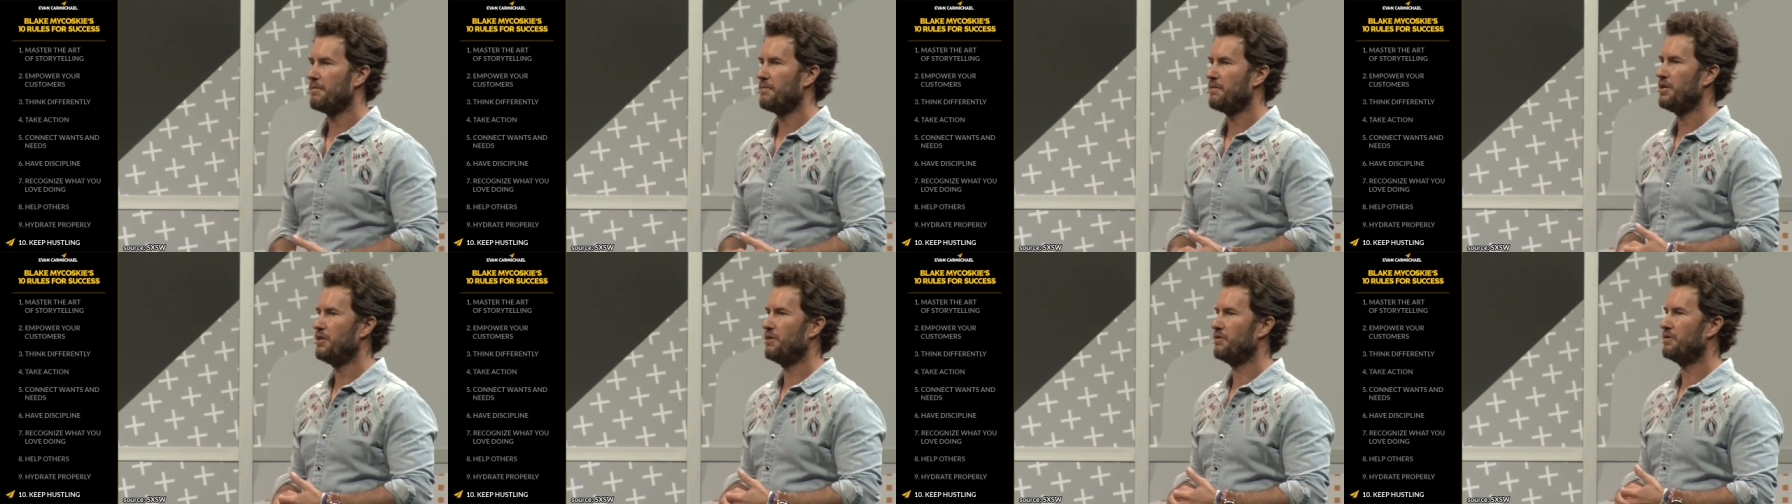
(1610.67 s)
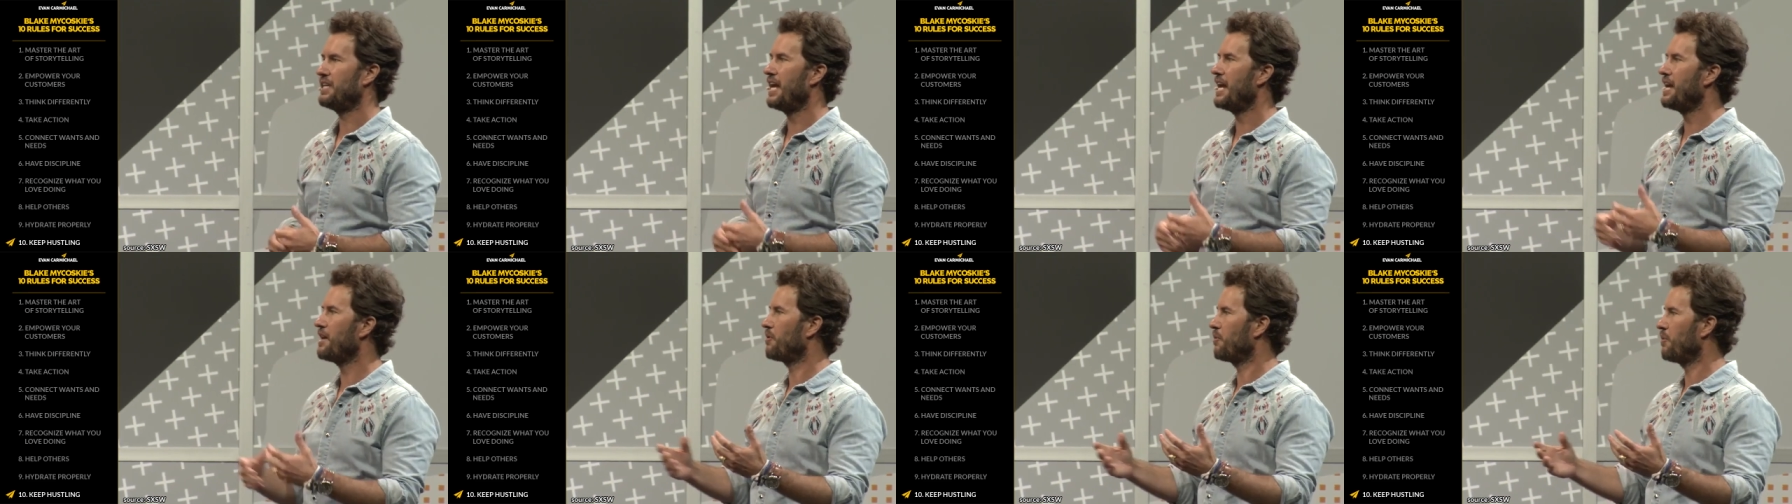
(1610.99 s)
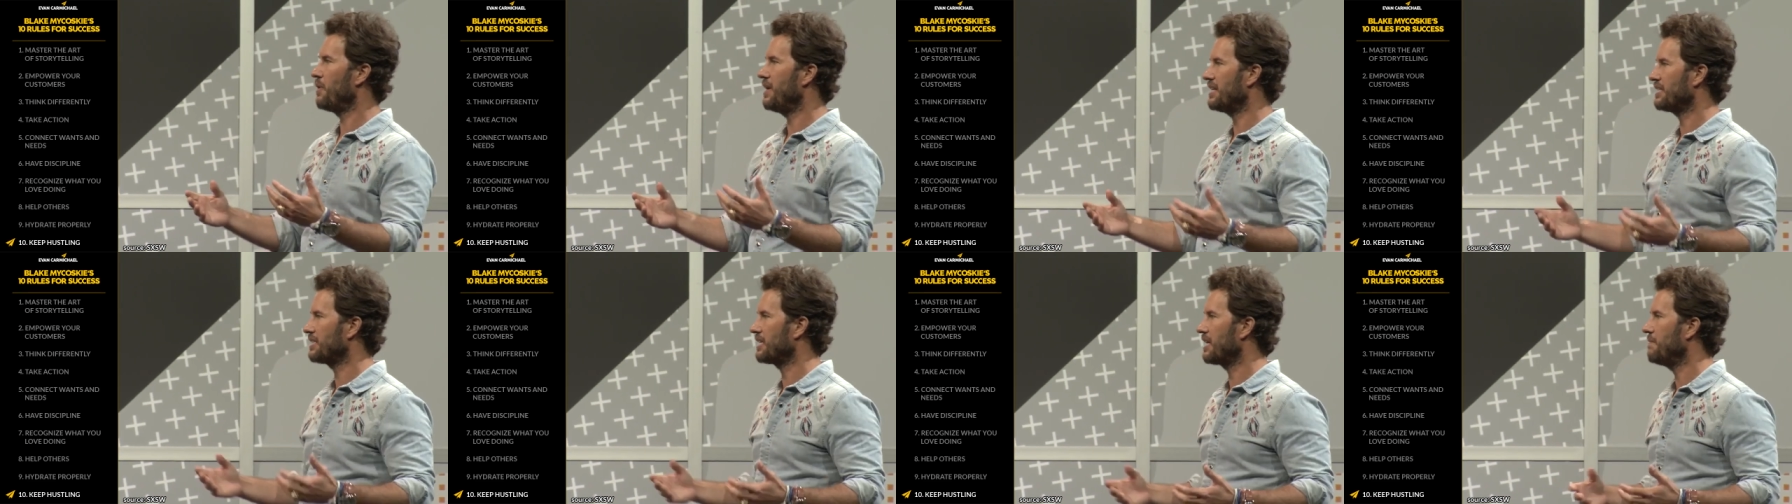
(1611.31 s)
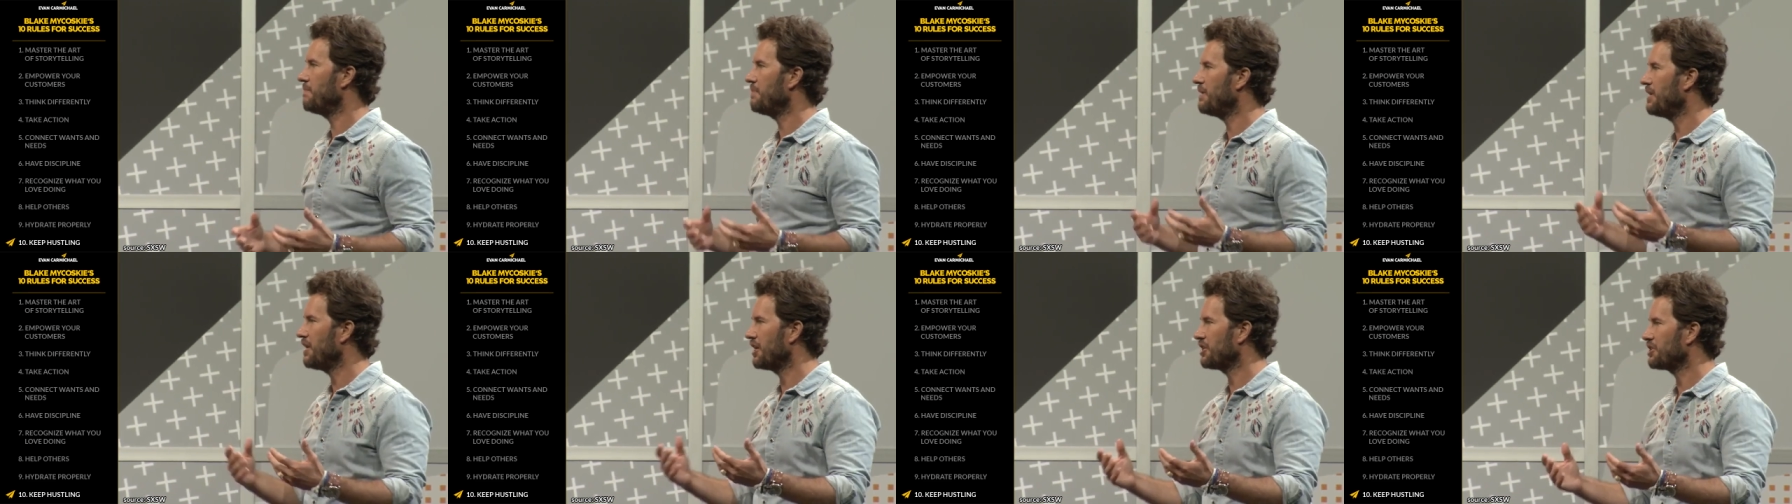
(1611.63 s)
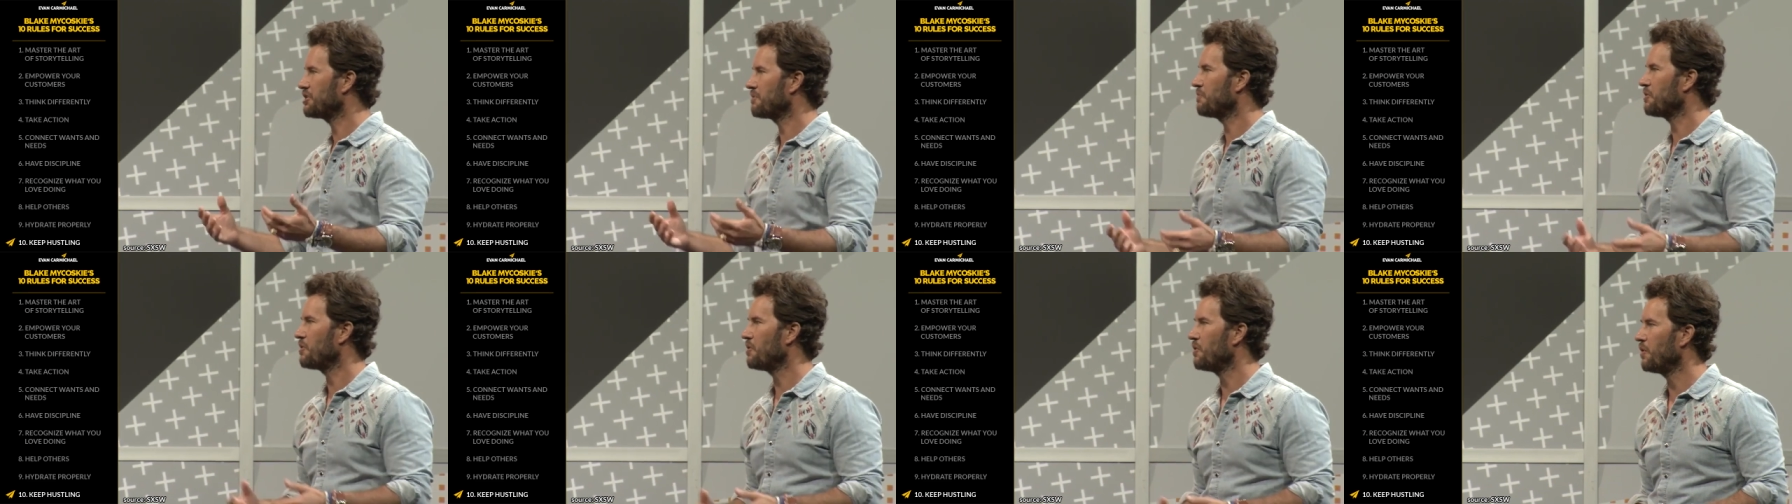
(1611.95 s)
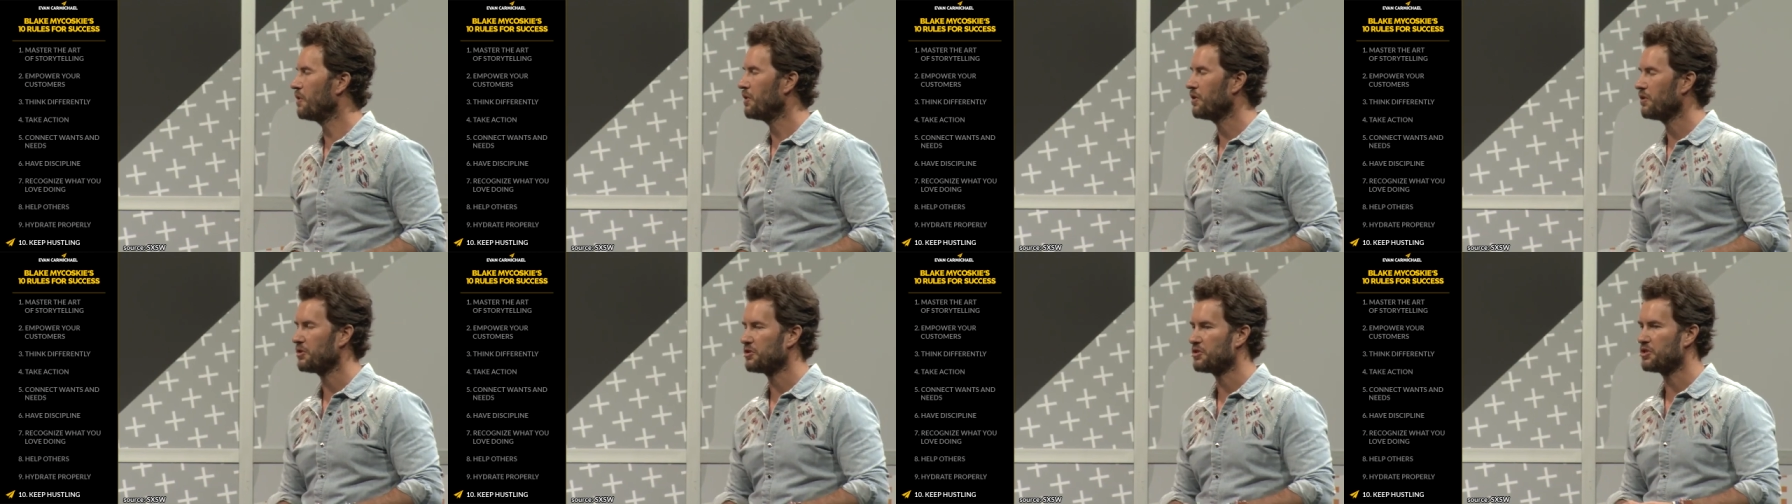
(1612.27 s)
you know, take risk and be
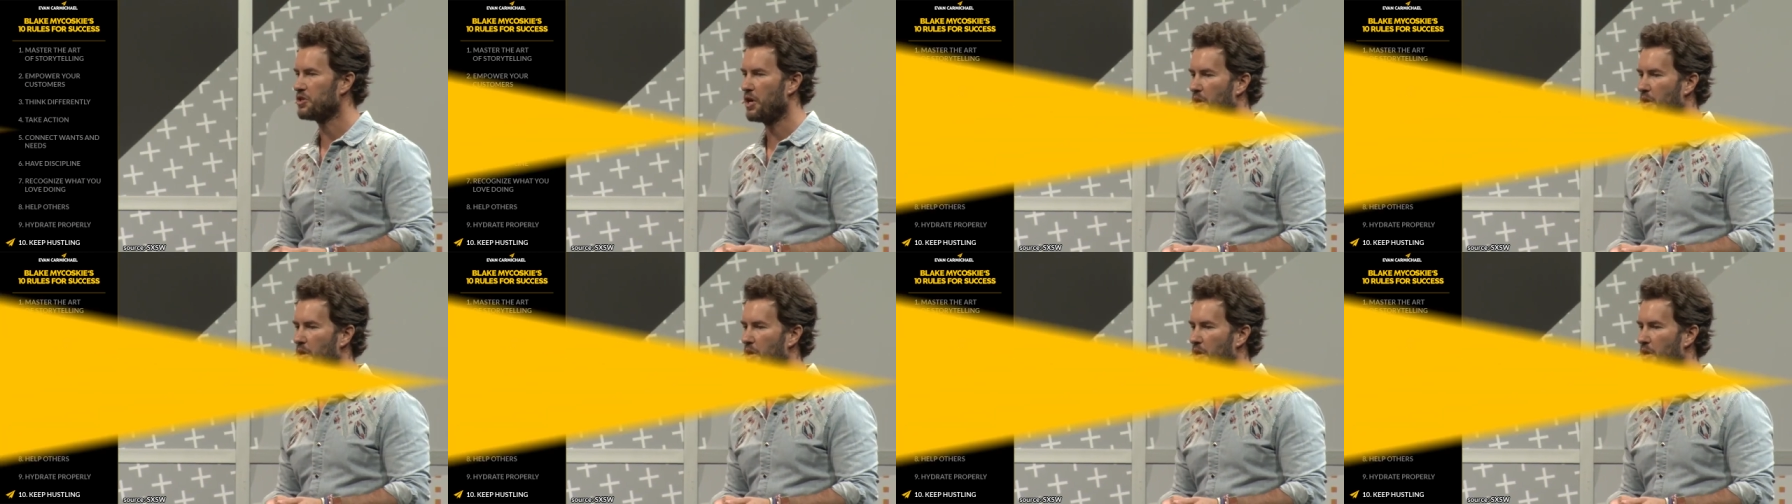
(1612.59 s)
entrepreneurial.